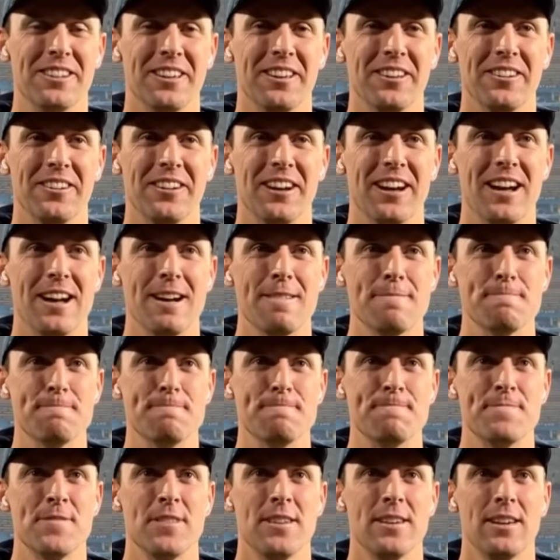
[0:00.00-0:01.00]
So
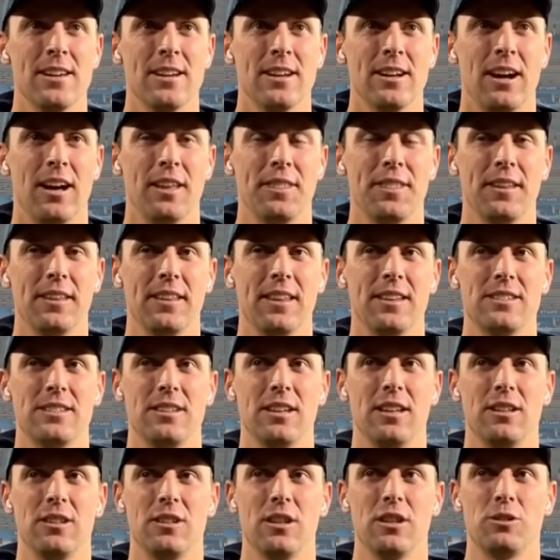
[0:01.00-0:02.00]
I think
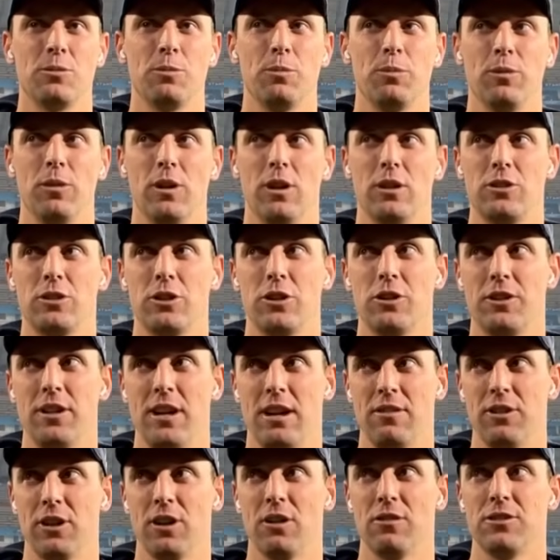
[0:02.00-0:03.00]
it's
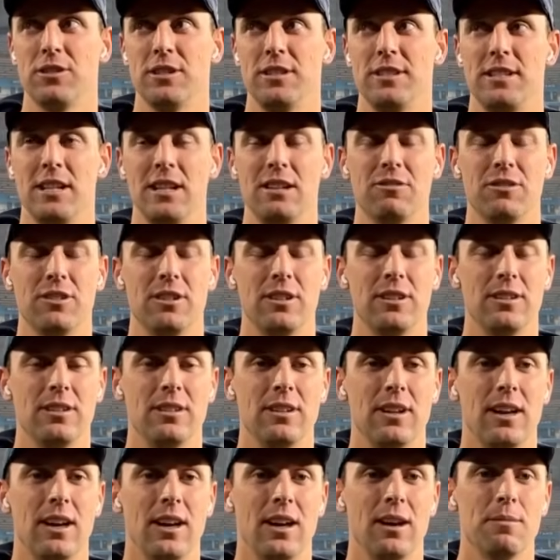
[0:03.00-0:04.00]
good having obviously Dev
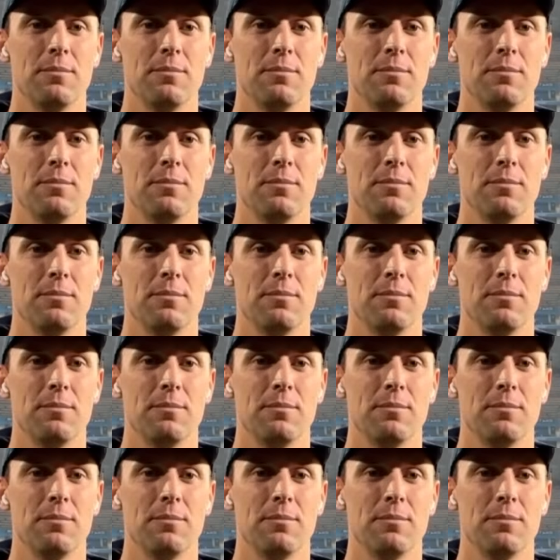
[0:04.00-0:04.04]
and